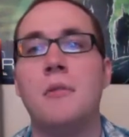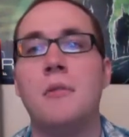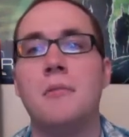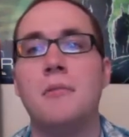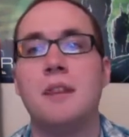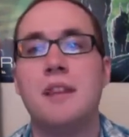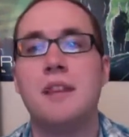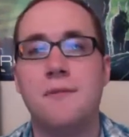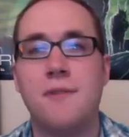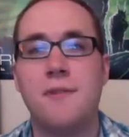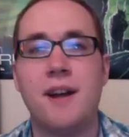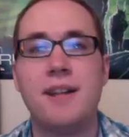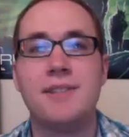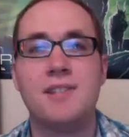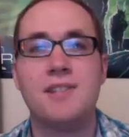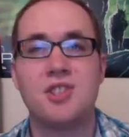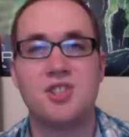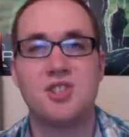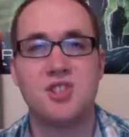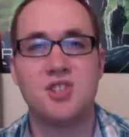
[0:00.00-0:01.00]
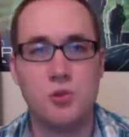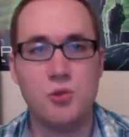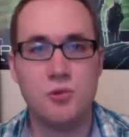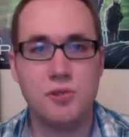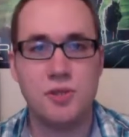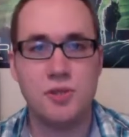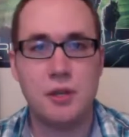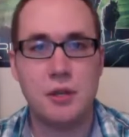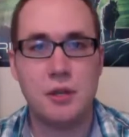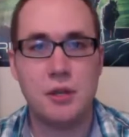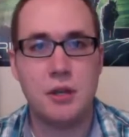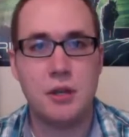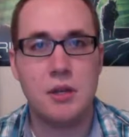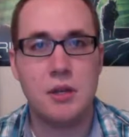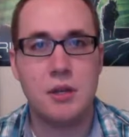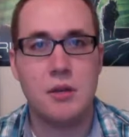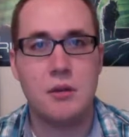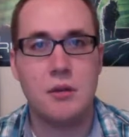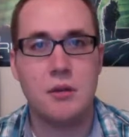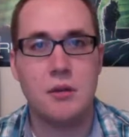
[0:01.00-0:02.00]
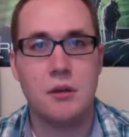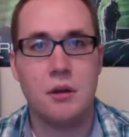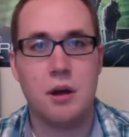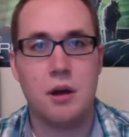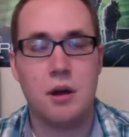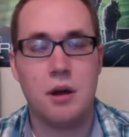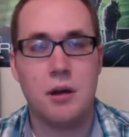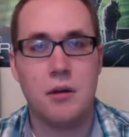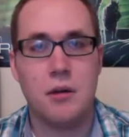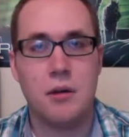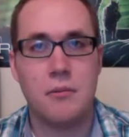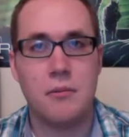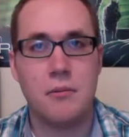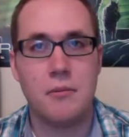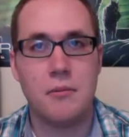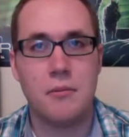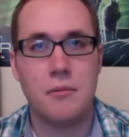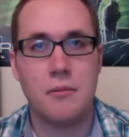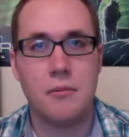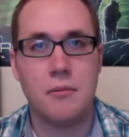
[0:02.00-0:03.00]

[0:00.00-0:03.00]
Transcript: he finds a suit, kind